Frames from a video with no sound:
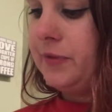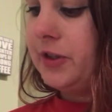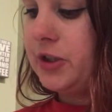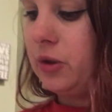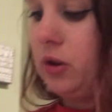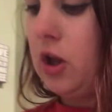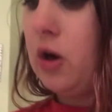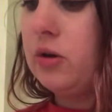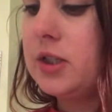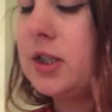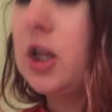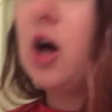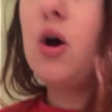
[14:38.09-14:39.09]
So low,
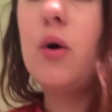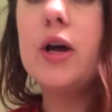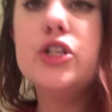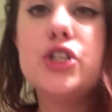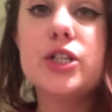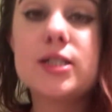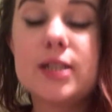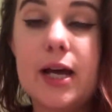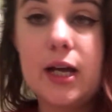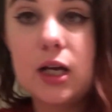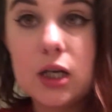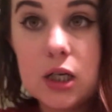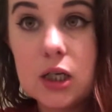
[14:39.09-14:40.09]
slow, and just
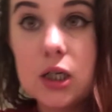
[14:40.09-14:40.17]
like